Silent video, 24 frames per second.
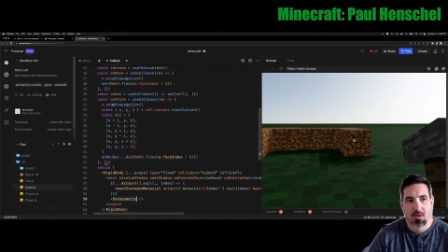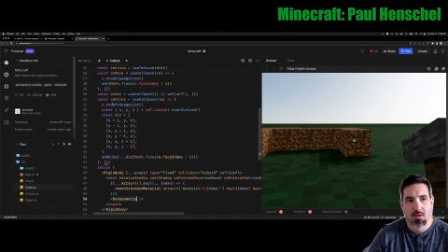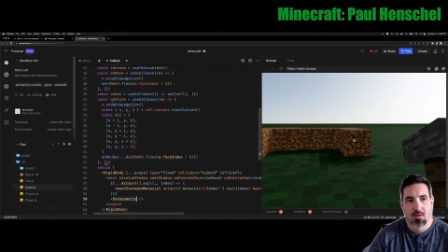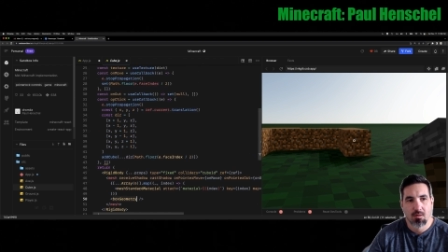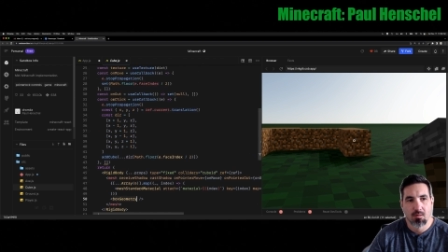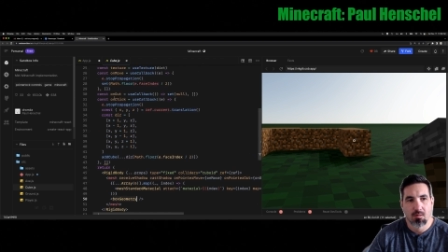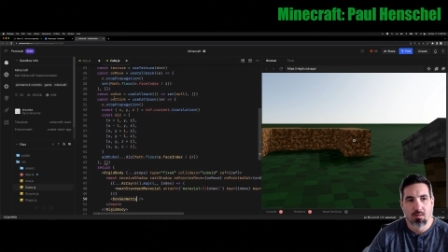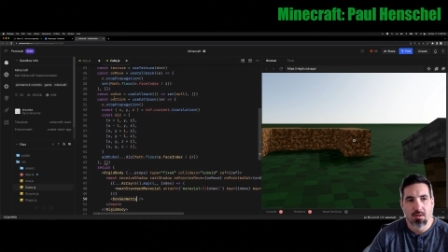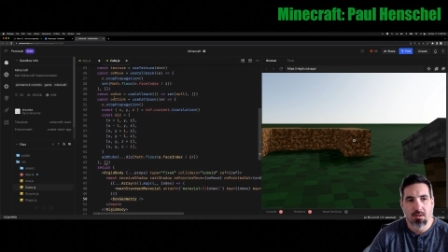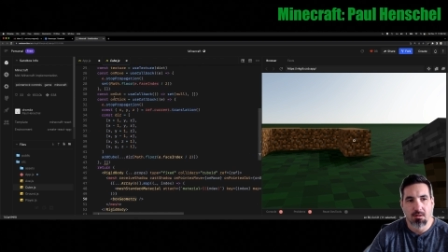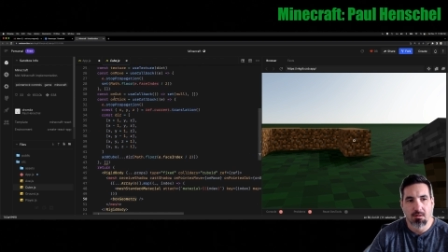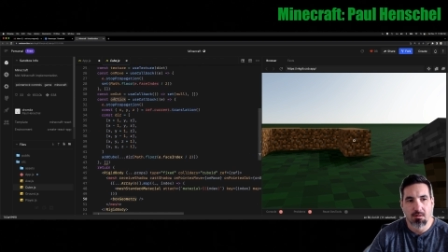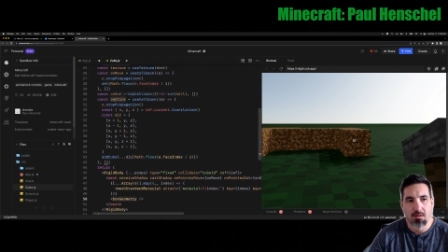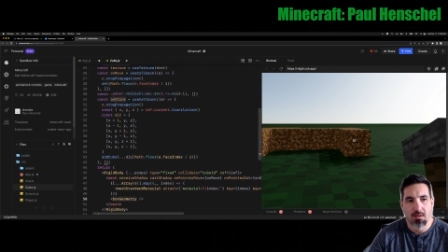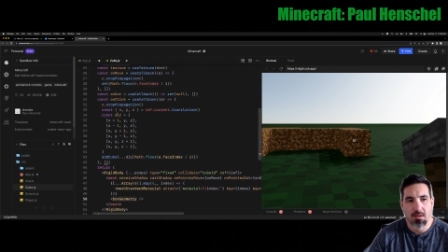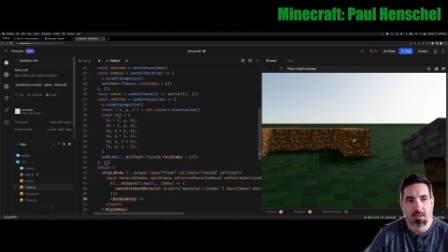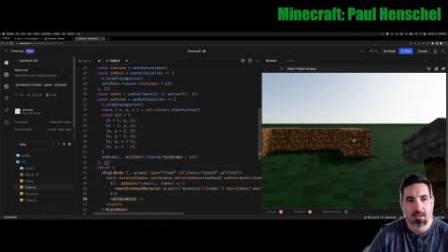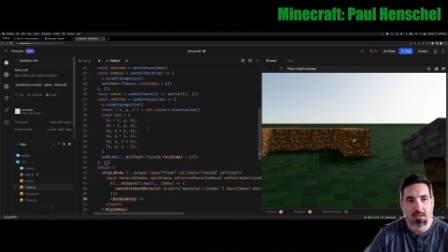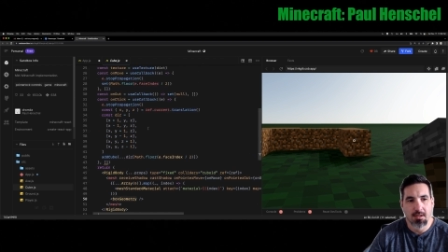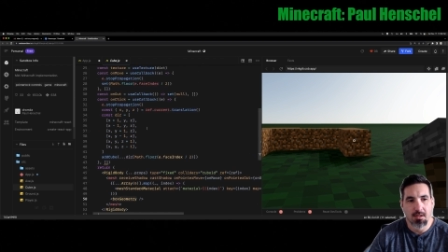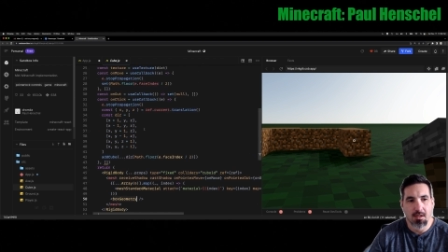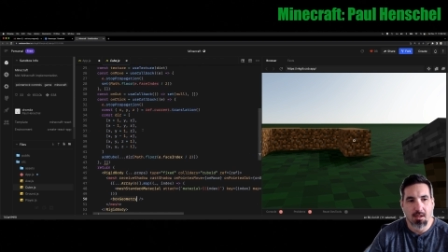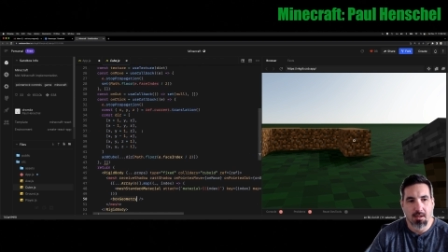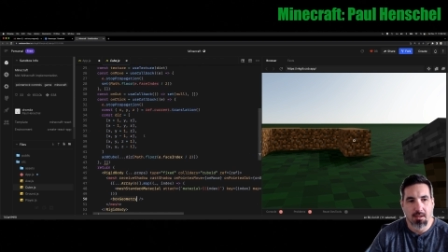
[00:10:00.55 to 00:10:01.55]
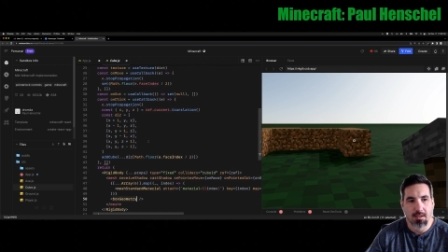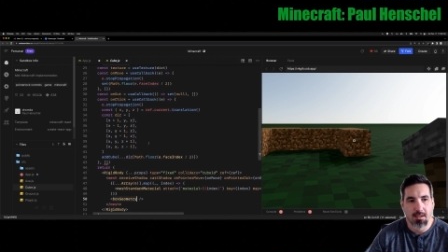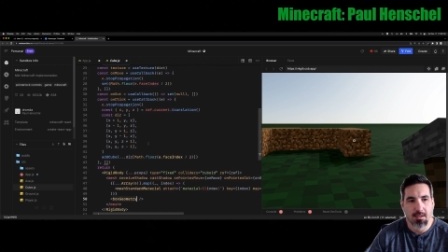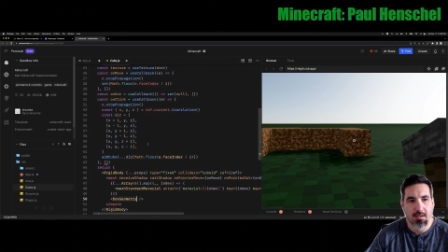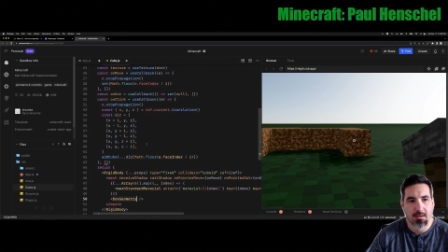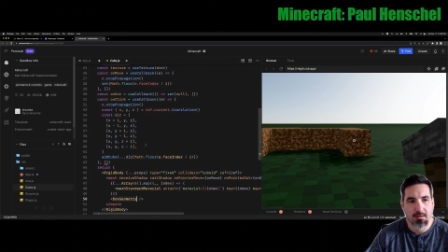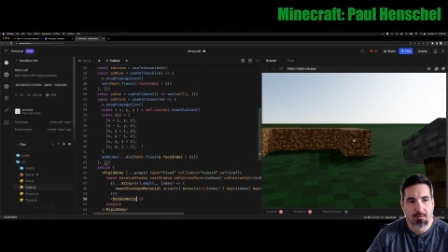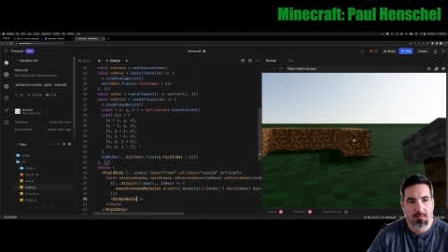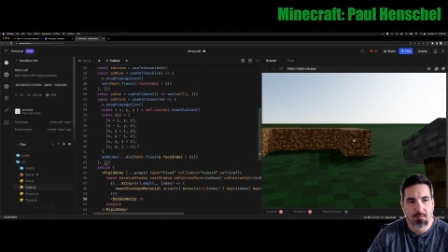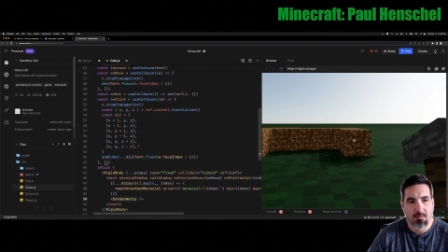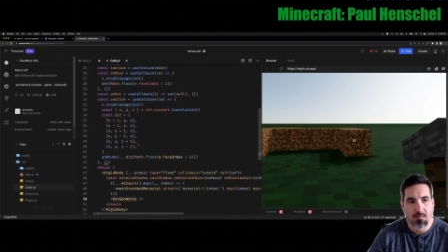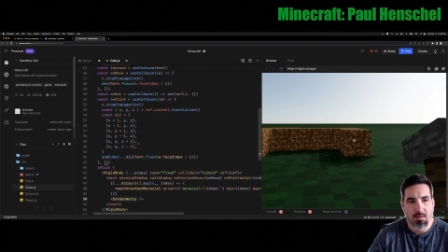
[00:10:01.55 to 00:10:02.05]
when you click on
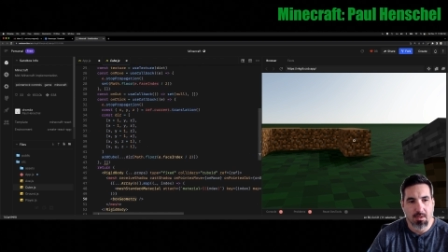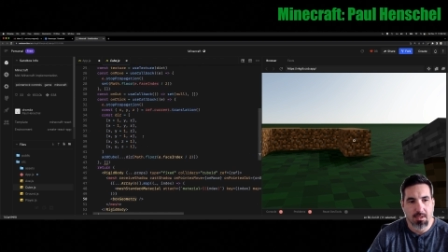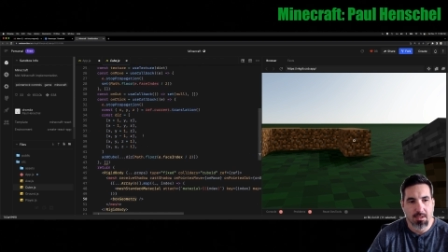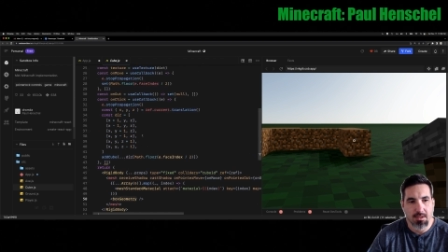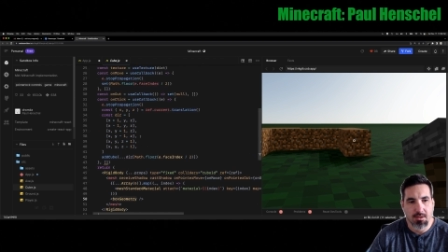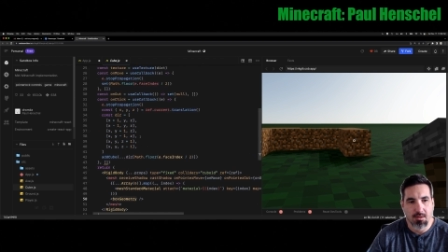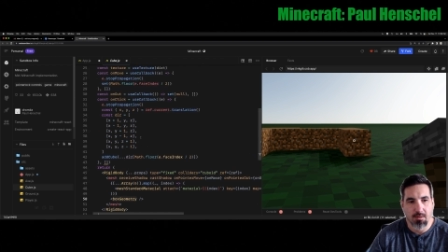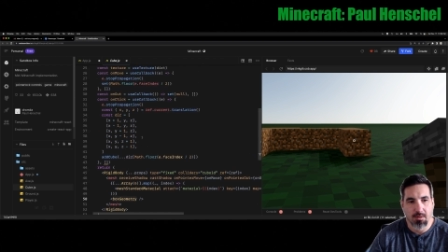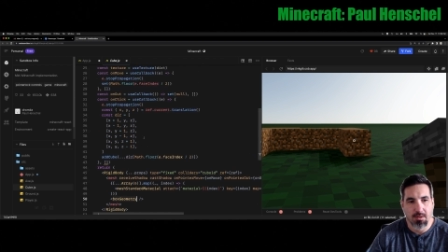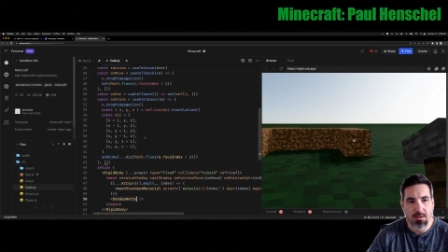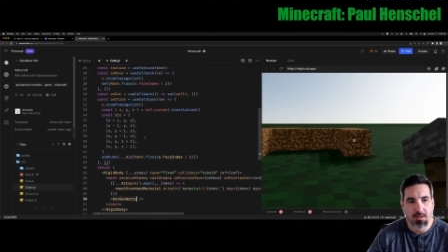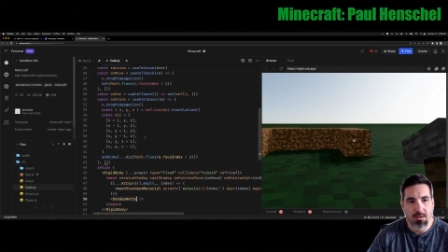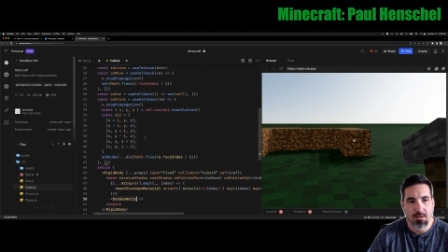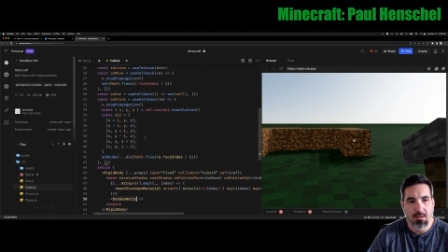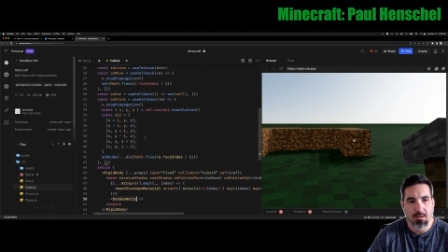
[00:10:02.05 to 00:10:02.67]
it, what it's going to